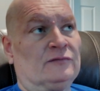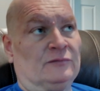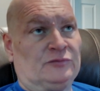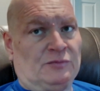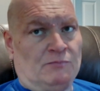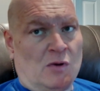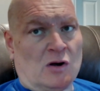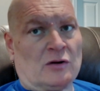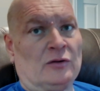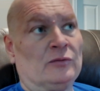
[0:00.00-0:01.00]
from
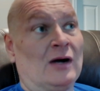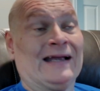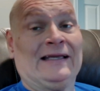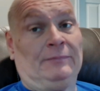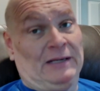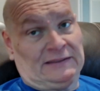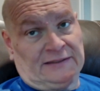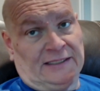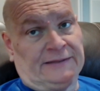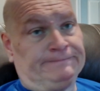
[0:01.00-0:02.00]
tomorrow, I get a PET
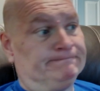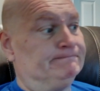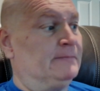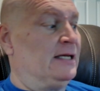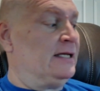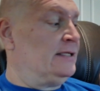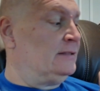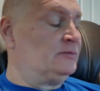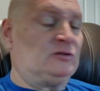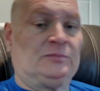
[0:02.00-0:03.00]
scan,
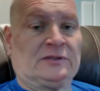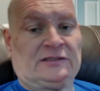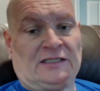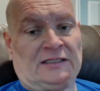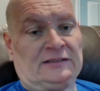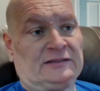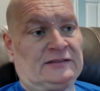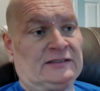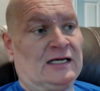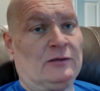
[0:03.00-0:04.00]
and I'm super excited to
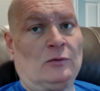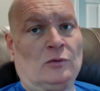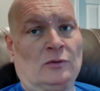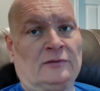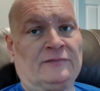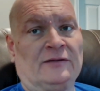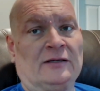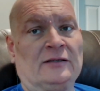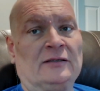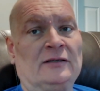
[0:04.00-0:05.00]
see how all
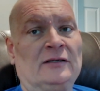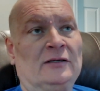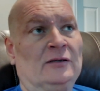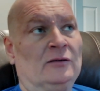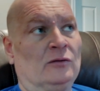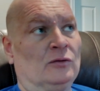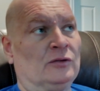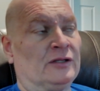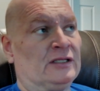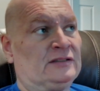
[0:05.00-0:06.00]

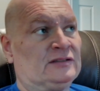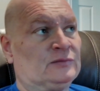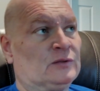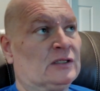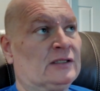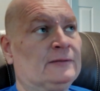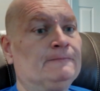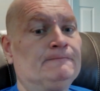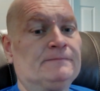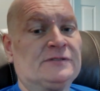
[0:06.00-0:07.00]
of this is
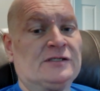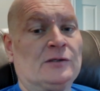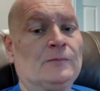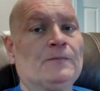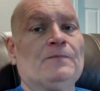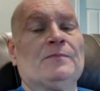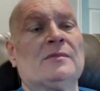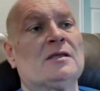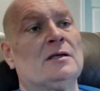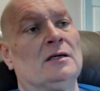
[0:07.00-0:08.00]
working. So
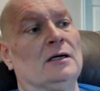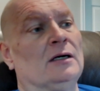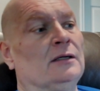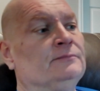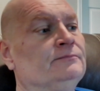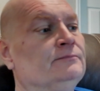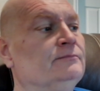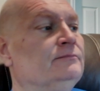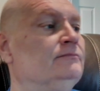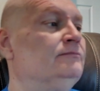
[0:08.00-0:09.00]
um,